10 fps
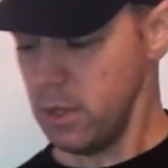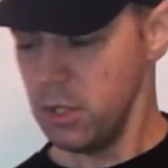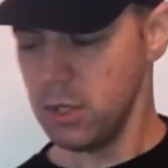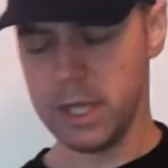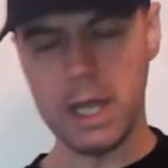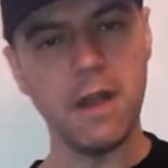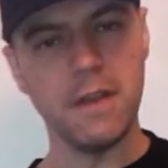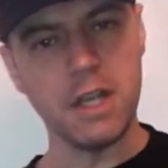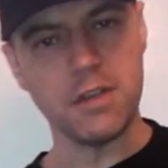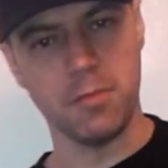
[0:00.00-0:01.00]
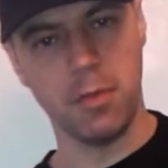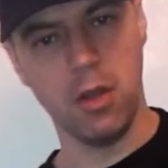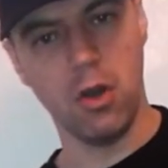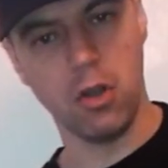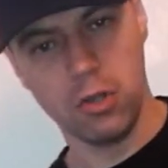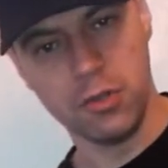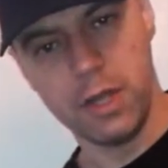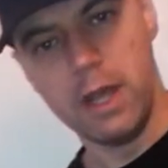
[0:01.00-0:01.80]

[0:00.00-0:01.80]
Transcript: you can get these from a lot of good